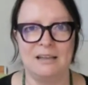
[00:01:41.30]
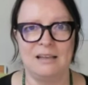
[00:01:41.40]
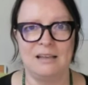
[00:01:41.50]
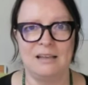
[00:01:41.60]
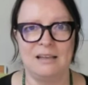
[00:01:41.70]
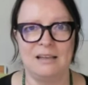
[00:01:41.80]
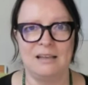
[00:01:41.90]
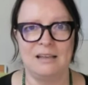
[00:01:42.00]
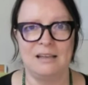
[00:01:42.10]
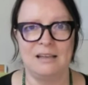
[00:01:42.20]
how can I
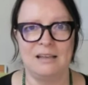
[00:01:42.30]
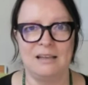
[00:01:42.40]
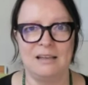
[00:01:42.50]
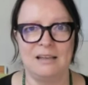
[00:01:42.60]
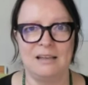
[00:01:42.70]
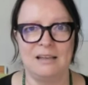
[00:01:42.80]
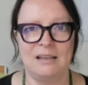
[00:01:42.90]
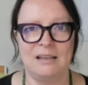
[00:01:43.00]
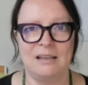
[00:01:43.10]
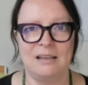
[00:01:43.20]
find out
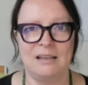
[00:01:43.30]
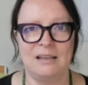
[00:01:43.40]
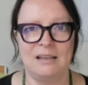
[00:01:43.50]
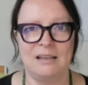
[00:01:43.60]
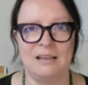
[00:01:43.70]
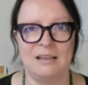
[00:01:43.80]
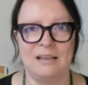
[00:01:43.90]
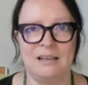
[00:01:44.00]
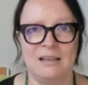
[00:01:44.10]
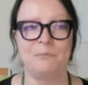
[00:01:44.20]
what happened in my past
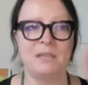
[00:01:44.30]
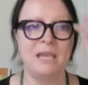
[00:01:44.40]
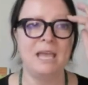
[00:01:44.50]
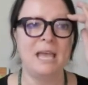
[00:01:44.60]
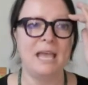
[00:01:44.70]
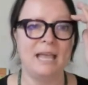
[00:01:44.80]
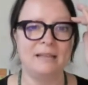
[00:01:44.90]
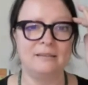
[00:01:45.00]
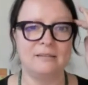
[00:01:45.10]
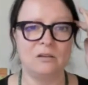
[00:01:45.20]
life?
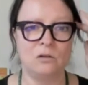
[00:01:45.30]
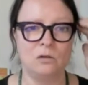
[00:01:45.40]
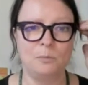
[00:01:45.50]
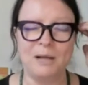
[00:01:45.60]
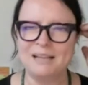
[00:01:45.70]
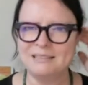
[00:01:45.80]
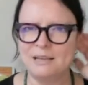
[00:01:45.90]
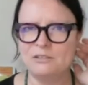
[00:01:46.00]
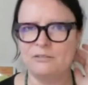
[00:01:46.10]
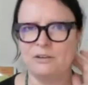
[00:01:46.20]
And so
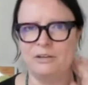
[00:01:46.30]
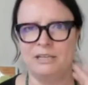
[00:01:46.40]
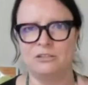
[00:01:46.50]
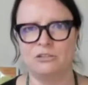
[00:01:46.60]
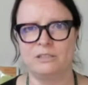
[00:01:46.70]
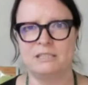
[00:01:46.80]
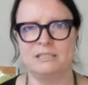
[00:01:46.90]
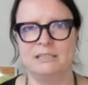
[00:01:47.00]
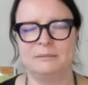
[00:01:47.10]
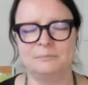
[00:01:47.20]
past lives are very
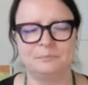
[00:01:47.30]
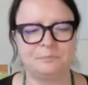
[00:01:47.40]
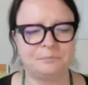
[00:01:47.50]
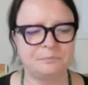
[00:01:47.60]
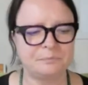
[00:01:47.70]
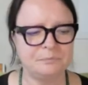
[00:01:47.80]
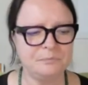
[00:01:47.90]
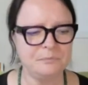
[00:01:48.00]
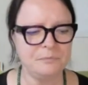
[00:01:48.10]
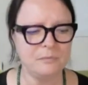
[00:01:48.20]
interesting.
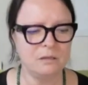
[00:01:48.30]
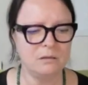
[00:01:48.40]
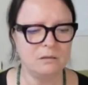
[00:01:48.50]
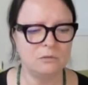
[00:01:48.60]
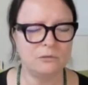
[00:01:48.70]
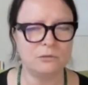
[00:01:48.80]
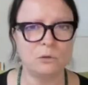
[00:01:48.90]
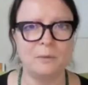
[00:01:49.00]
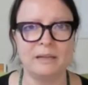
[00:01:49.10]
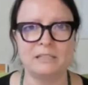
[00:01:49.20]

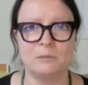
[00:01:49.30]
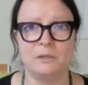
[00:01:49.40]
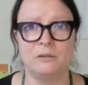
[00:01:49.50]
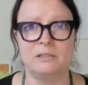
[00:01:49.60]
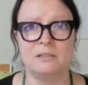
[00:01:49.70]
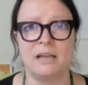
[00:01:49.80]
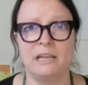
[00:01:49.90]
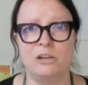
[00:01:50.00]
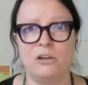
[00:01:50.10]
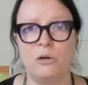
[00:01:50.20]
From my experience,
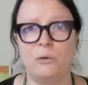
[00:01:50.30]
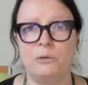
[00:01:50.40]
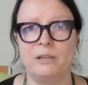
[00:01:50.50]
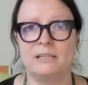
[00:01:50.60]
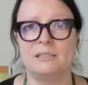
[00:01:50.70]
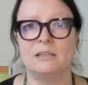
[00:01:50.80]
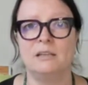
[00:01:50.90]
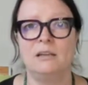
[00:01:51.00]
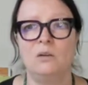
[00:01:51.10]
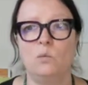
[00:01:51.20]
I know that
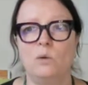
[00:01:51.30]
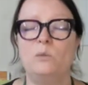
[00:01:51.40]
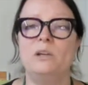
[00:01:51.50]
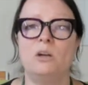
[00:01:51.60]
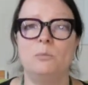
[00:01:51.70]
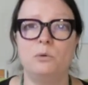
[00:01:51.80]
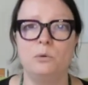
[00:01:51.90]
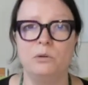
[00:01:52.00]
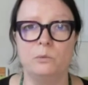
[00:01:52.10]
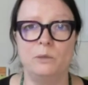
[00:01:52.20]
when we are
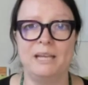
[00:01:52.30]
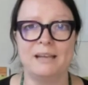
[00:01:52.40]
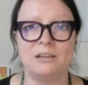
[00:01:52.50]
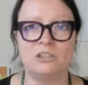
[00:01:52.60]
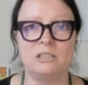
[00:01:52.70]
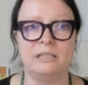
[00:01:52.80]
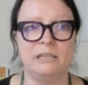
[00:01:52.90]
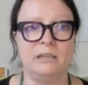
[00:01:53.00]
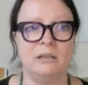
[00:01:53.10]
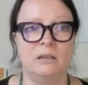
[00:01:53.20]
born, we
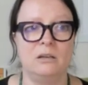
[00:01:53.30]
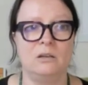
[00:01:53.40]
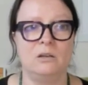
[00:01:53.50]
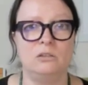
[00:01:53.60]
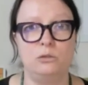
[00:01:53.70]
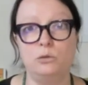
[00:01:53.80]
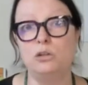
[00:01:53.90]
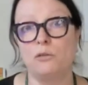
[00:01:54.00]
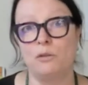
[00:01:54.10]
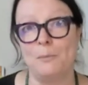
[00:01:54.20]
actually do
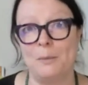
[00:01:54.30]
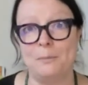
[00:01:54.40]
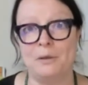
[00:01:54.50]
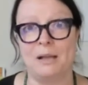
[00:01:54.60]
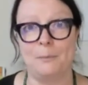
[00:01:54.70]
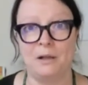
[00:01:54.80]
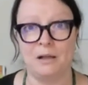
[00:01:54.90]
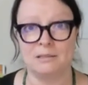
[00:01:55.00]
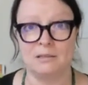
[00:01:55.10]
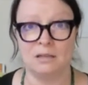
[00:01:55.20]
not remember our
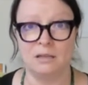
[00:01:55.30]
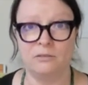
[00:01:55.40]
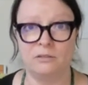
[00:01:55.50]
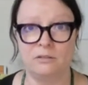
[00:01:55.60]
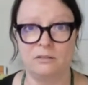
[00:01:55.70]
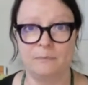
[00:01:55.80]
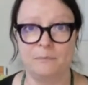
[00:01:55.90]
past lives.